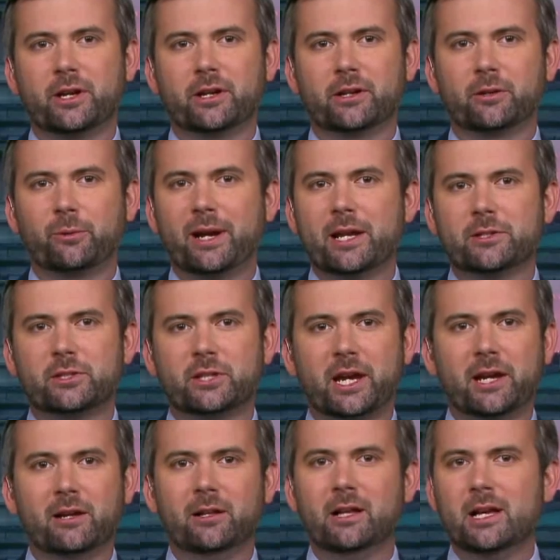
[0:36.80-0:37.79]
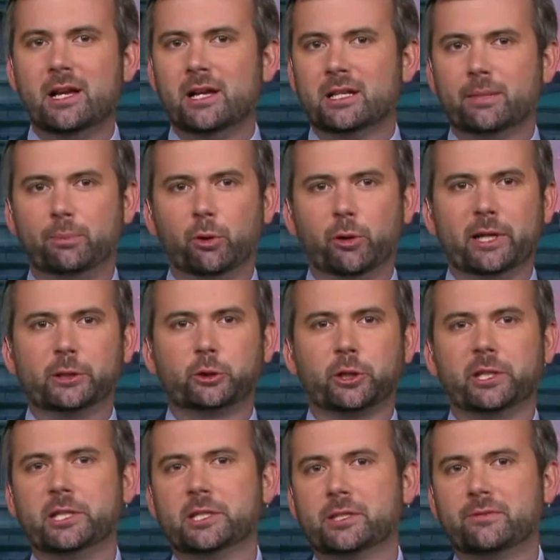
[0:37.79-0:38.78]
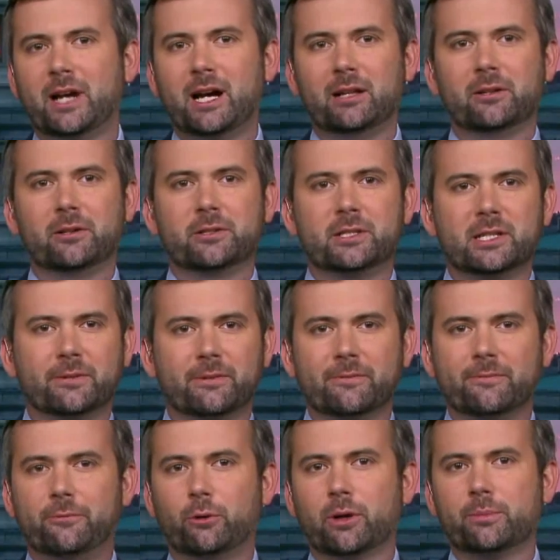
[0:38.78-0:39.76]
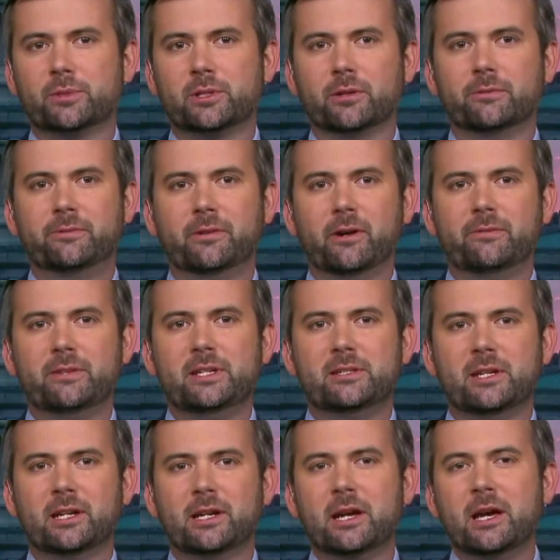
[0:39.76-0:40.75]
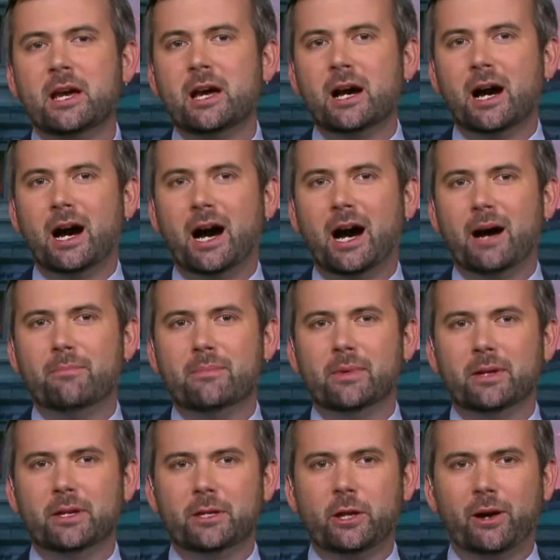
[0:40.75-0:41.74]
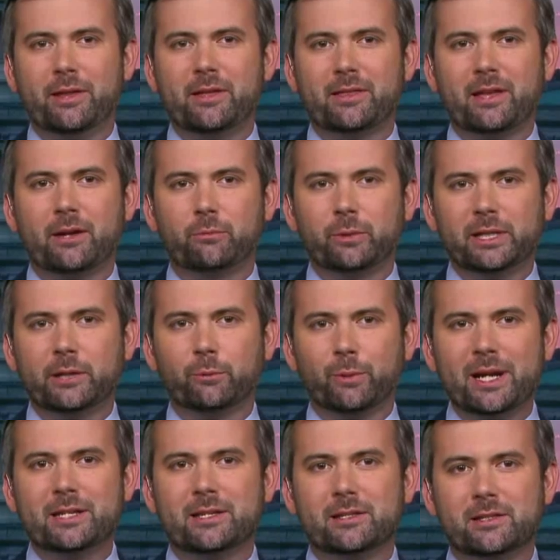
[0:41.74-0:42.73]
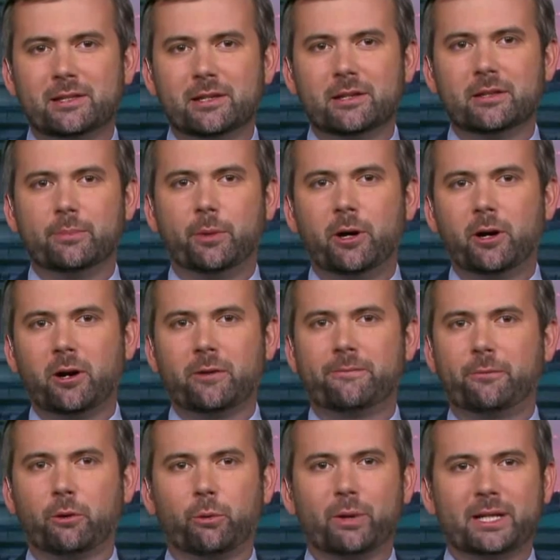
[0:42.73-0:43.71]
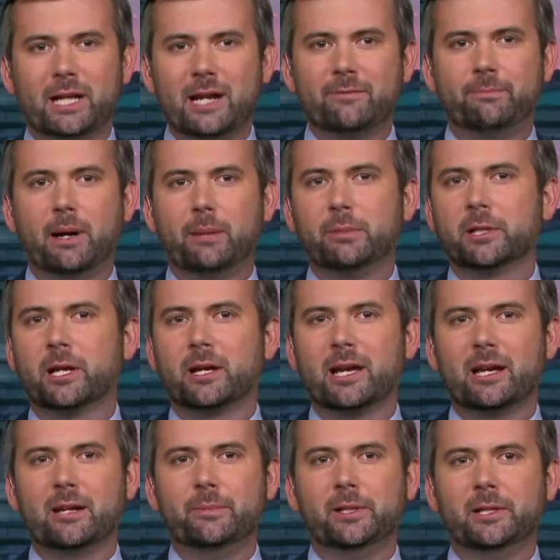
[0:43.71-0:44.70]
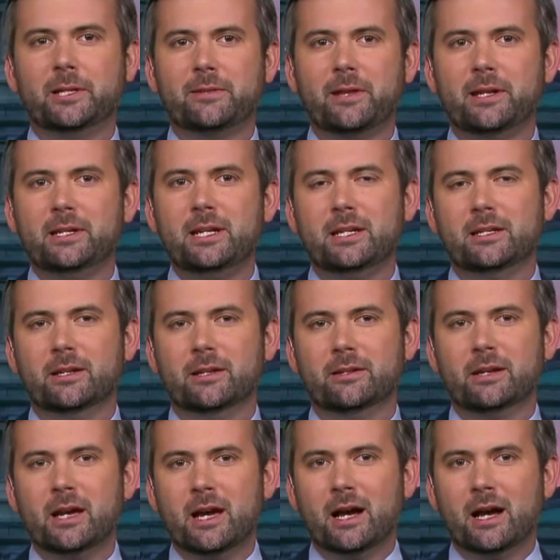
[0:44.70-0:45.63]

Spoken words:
on a grand scale, deploying trillions of dollars in different forms of easing, I think that really raises the bar for what kind of public accountability they need. And